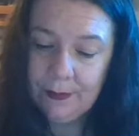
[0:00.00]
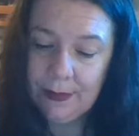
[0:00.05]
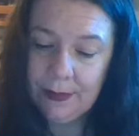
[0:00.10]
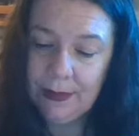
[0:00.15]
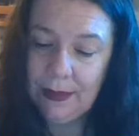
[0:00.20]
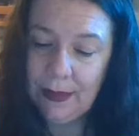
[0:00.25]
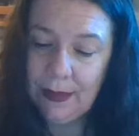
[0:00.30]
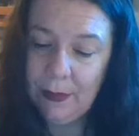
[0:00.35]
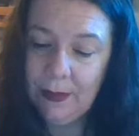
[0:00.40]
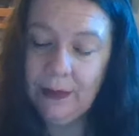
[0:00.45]

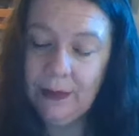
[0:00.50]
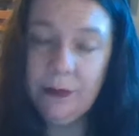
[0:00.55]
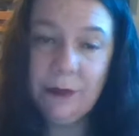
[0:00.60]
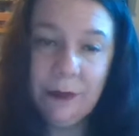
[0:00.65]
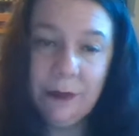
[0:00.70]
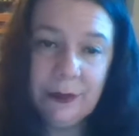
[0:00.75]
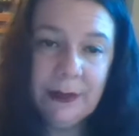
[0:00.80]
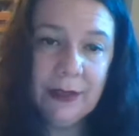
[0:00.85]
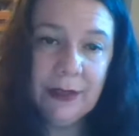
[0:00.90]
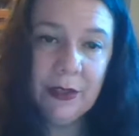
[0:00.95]
it
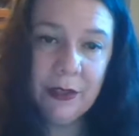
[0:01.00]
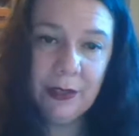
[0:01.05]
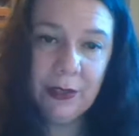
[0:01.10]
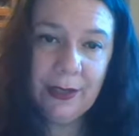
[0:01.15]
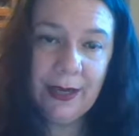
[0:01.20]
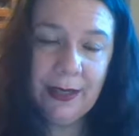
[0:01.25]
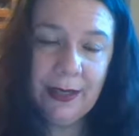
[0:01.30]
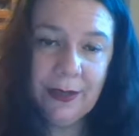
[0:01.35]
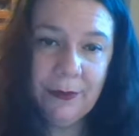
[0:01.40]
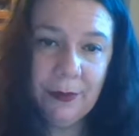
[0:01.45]
really
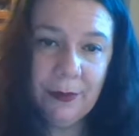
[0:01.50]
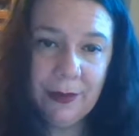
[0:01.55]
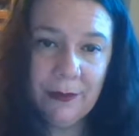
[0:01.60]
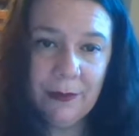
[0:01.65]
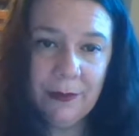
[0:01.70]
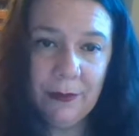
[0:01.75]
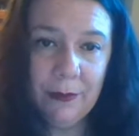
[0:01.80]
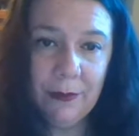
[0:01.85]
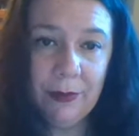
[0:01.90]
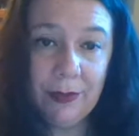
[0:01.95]
created one
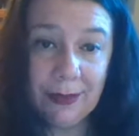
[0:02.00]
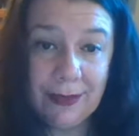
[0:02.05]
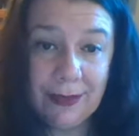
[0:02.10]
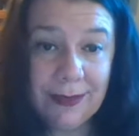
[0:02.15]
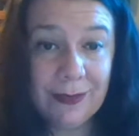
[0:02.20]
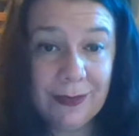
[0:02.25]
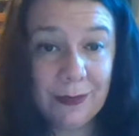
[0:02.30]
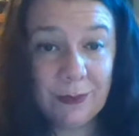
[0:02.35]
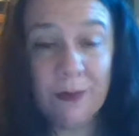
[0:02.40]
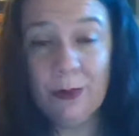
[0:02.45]
of the
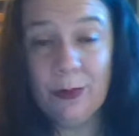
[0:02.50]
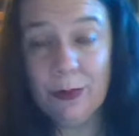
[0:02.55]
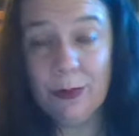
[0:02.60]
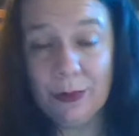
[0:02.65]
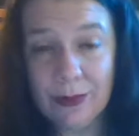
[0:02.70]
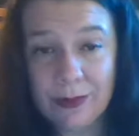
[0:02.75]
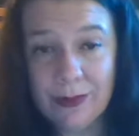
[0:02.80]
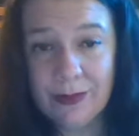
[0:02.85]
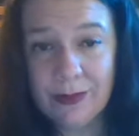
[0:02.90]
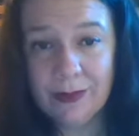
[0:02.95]
bloodiest
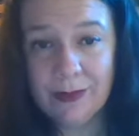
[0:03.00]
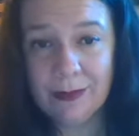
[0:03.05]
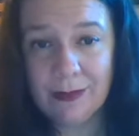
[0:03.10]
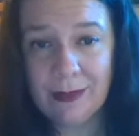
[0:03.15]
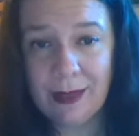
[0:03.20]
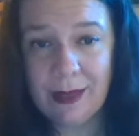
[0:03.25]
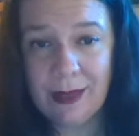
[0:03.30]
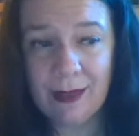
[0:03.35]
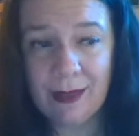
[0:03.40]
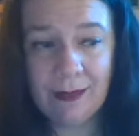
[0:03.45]
wars
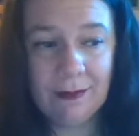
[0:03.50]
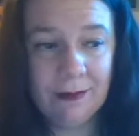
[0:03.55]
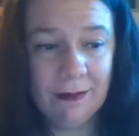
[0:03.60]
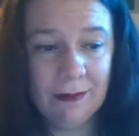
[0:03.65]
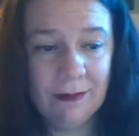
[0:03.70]
that,